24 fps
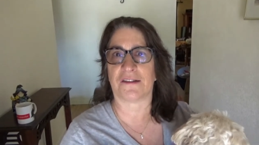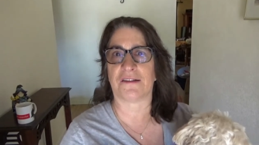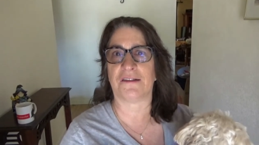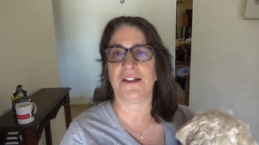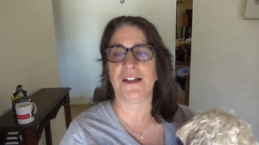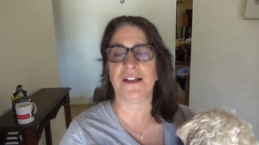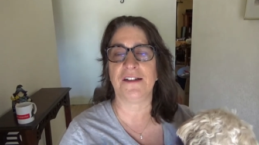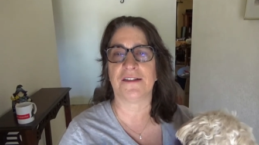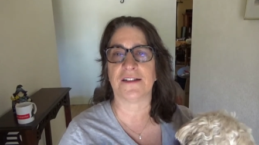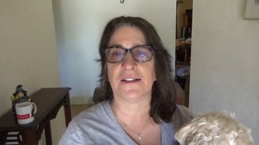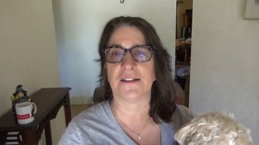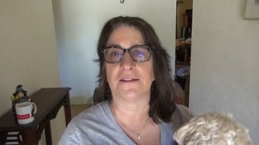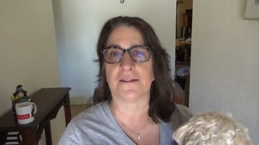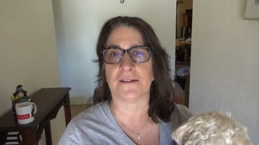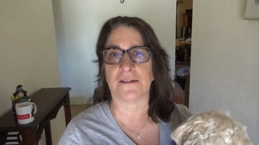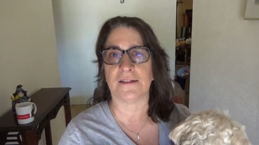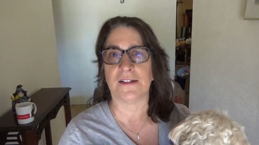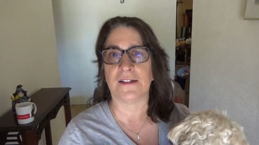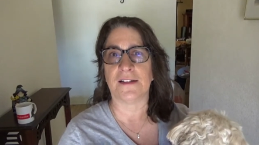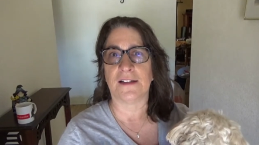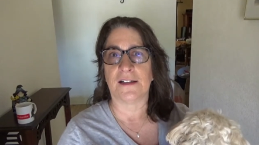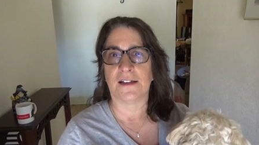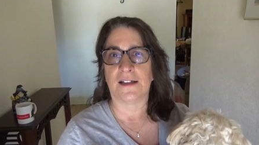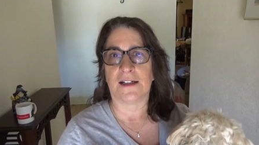seasonal.
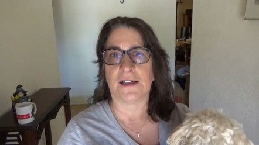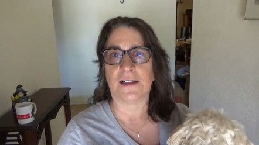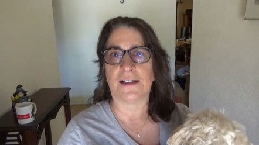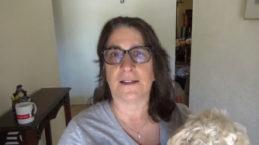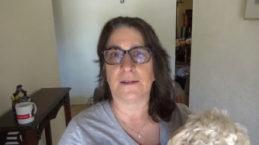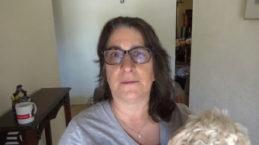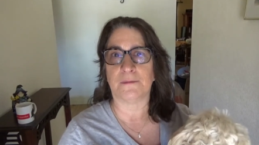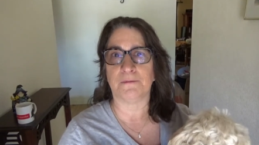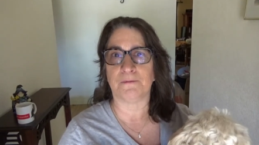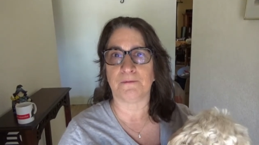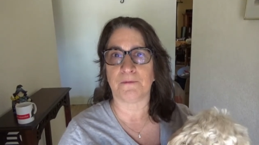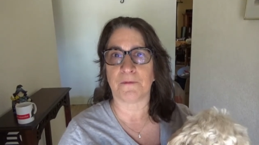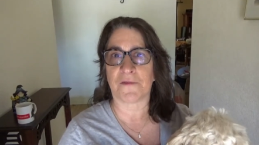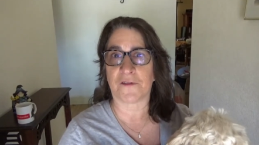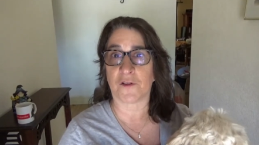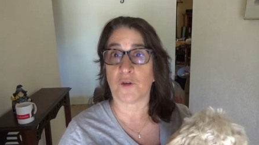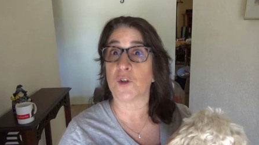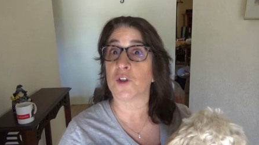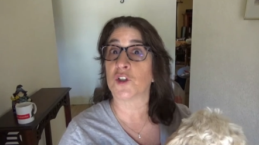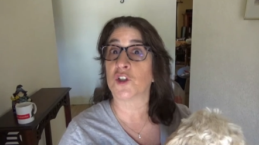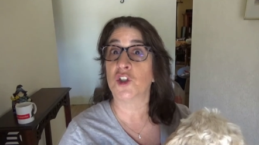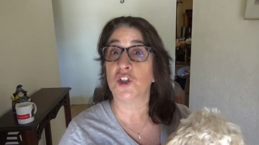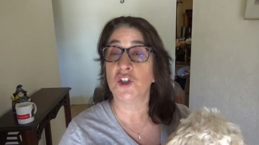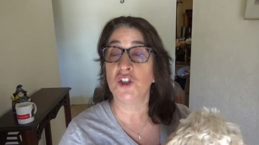Um,
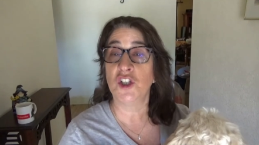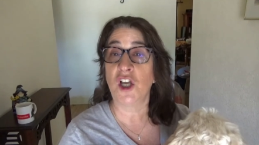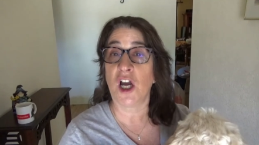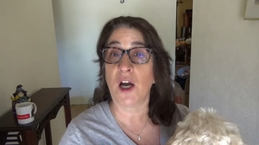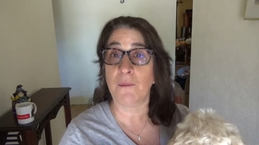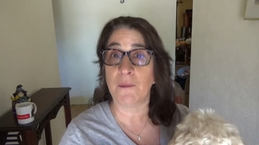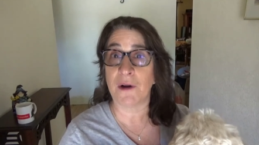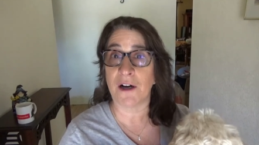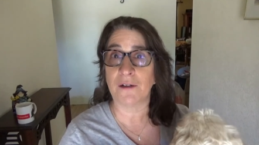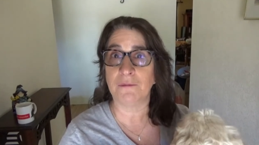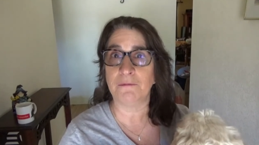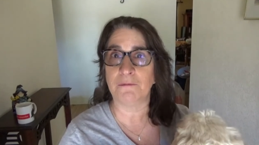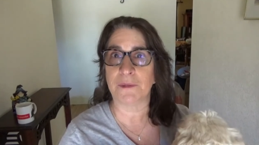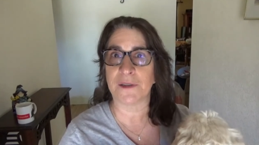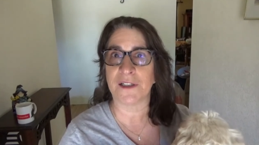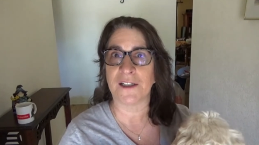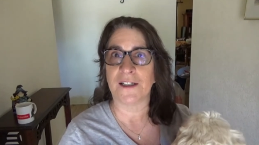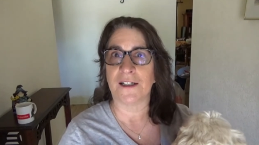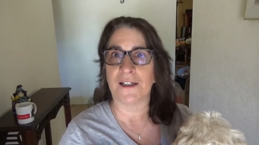so it could come up.